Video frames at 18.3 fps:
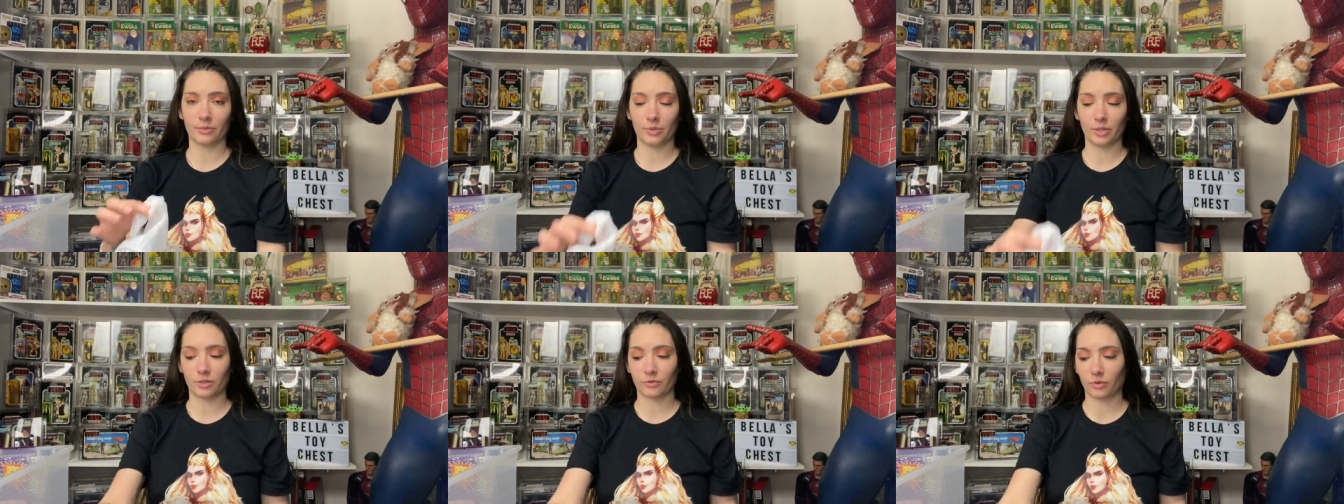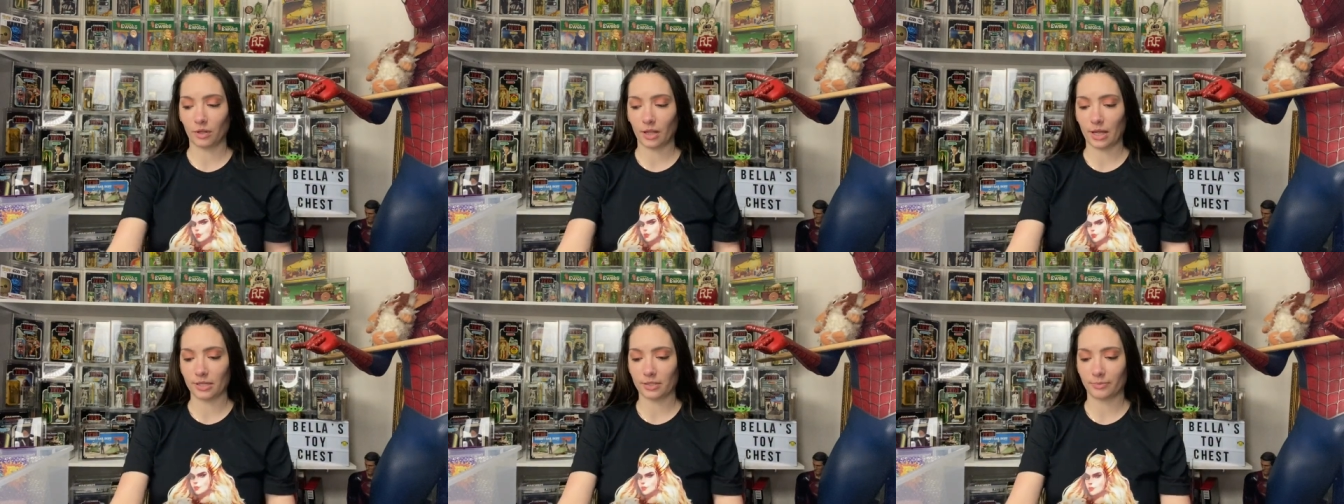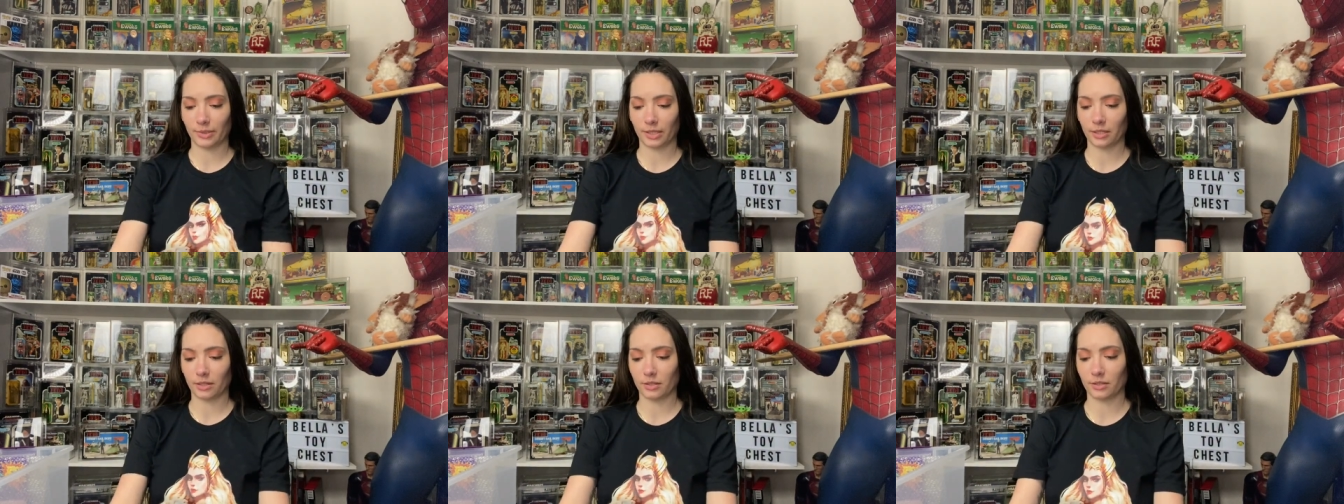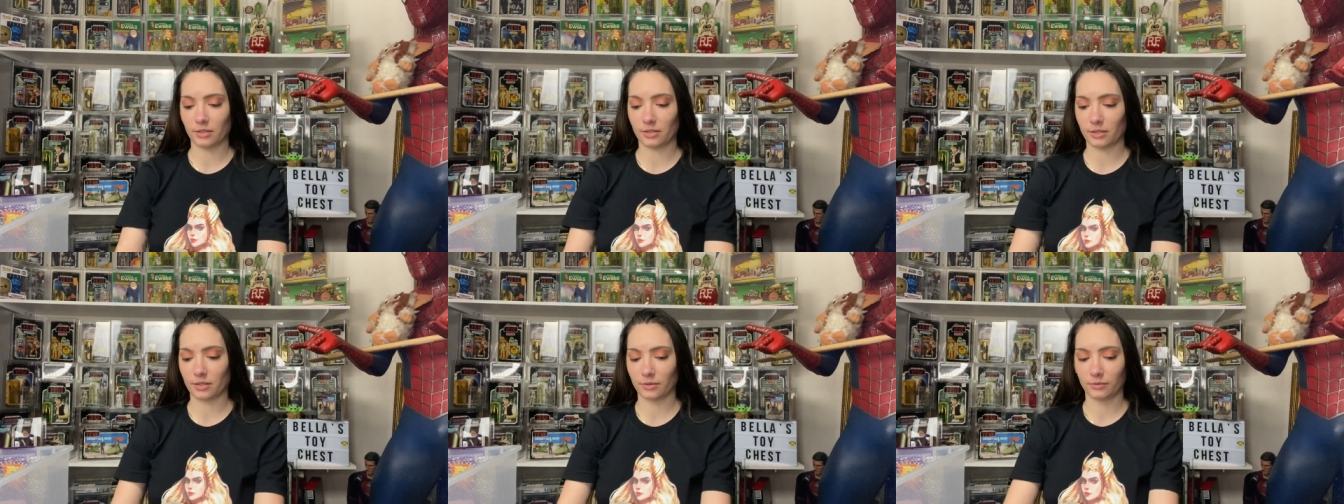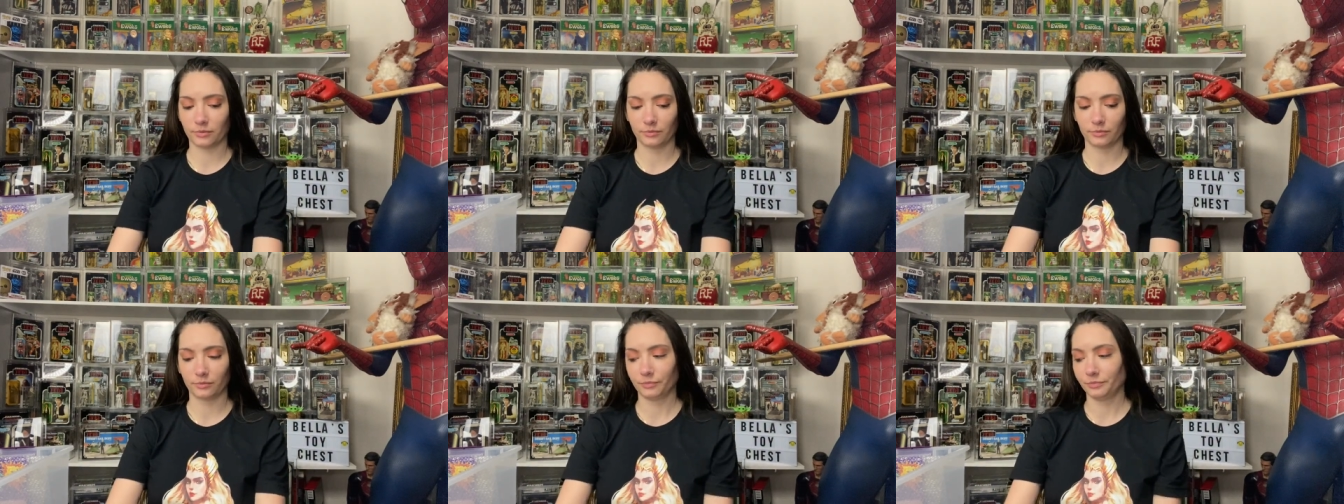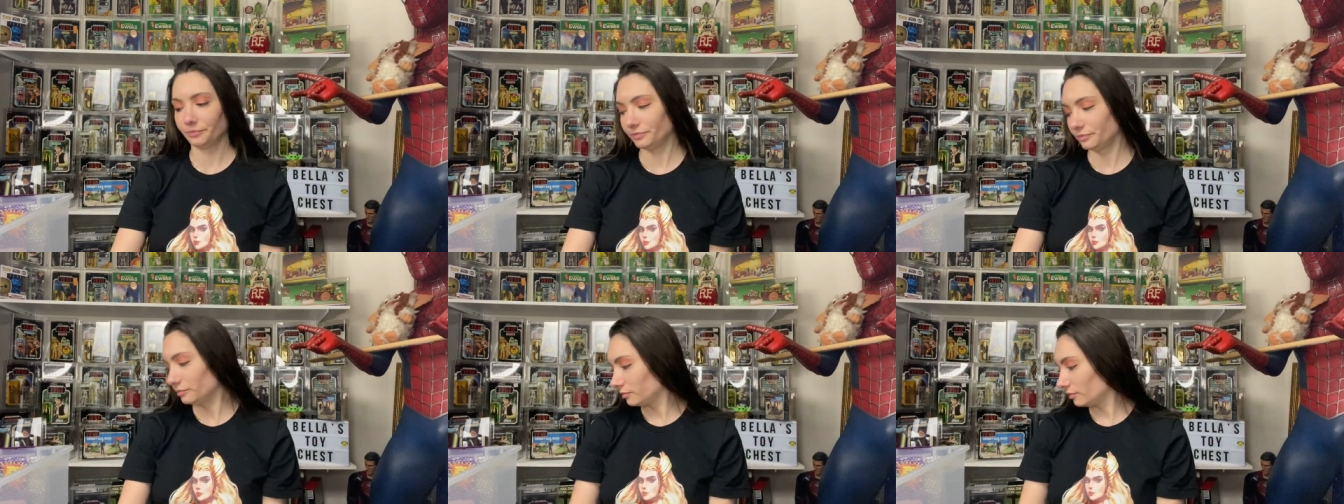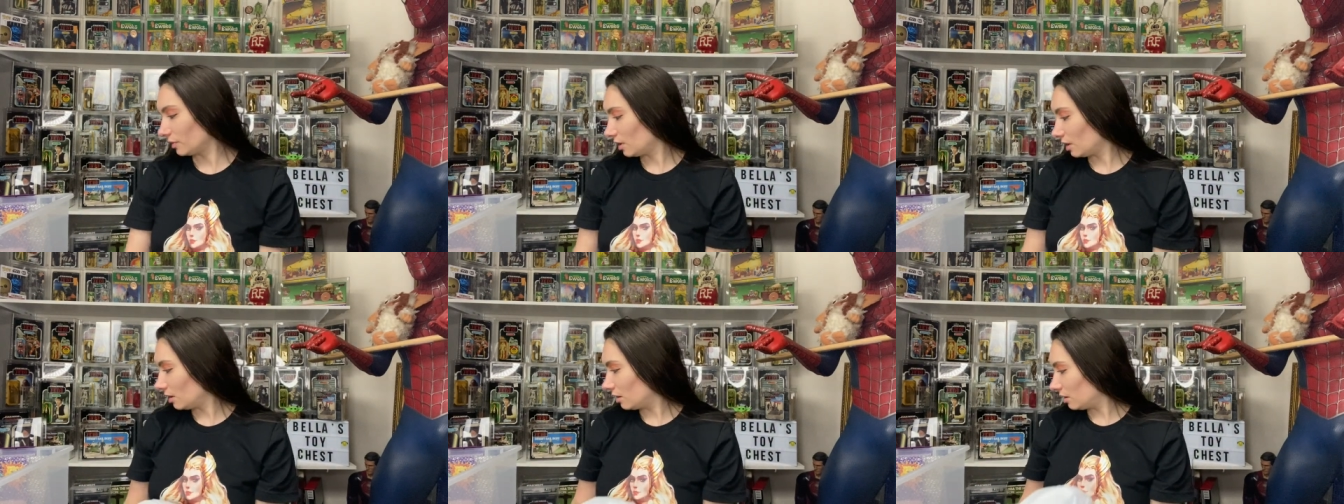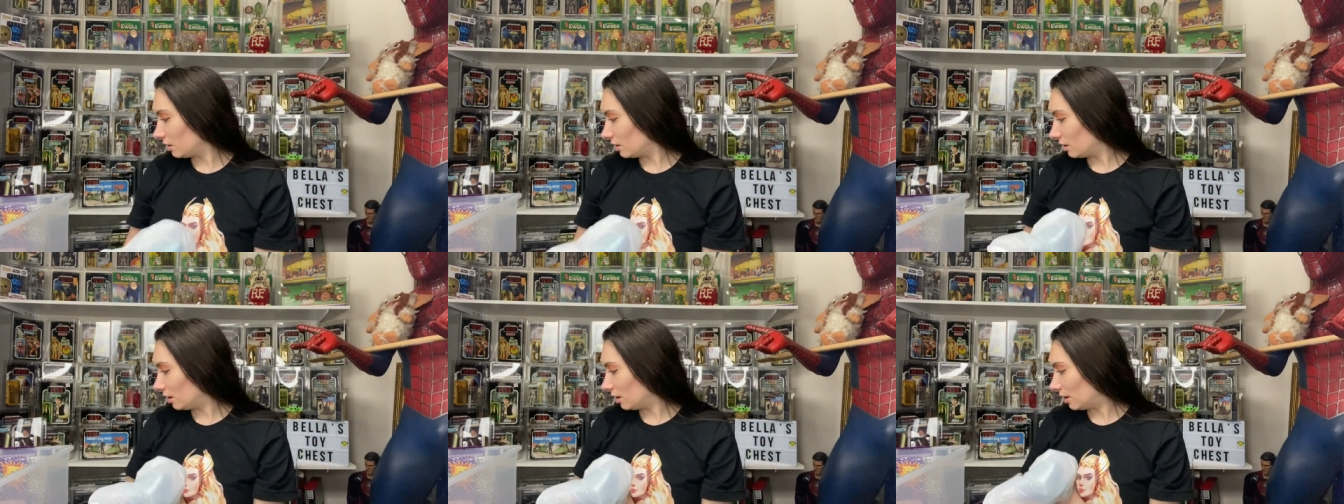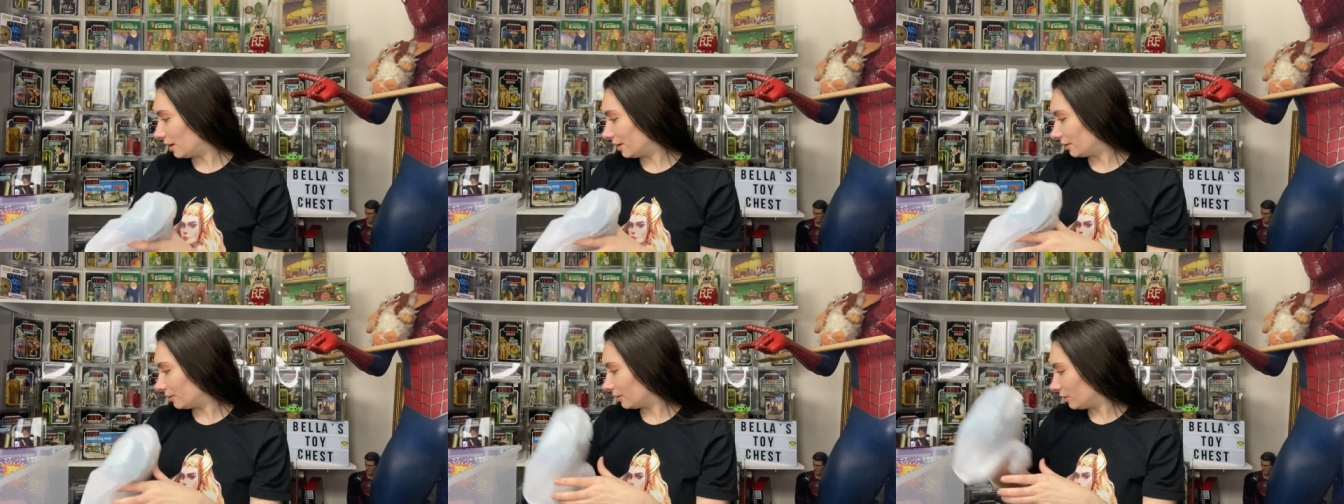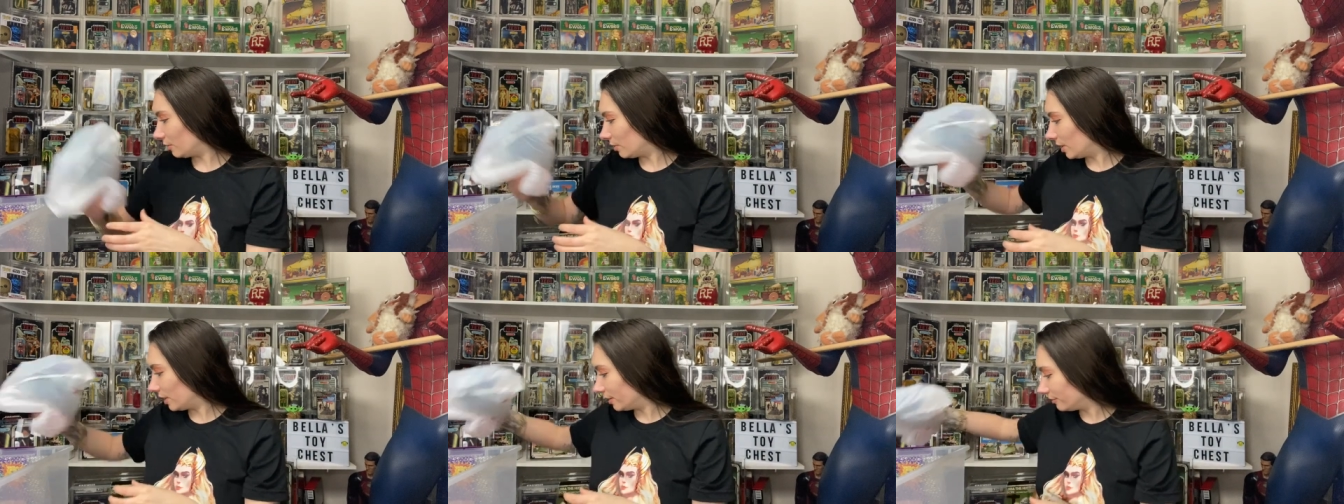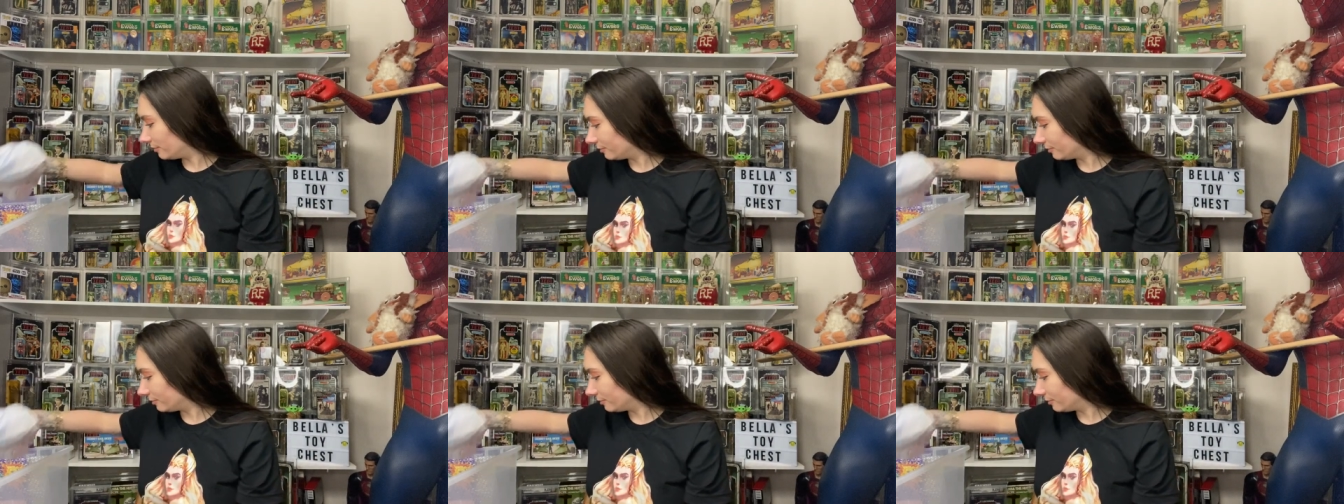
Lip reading: piece for last because I don't know why.